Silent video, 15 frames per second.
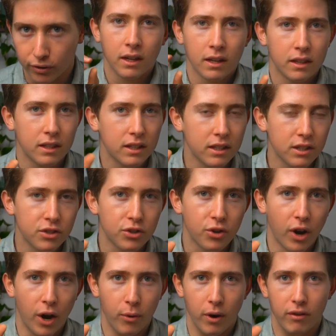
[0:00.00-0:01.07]
The issue,
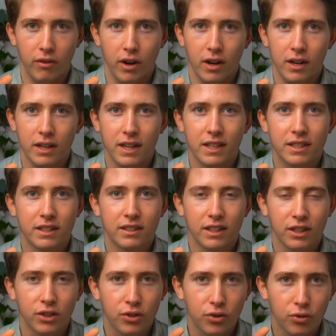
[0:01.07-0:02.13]
however, is it's
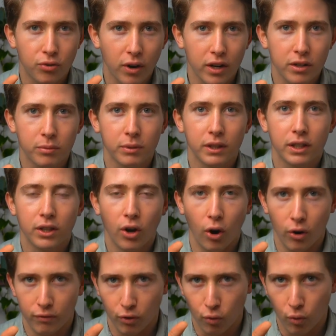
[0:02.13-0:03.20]
incredibly
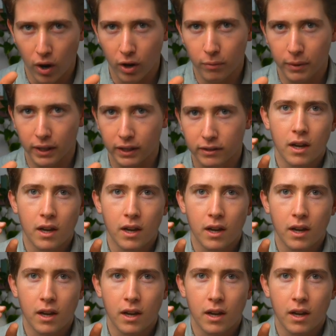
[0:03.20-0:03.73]
overwhelming.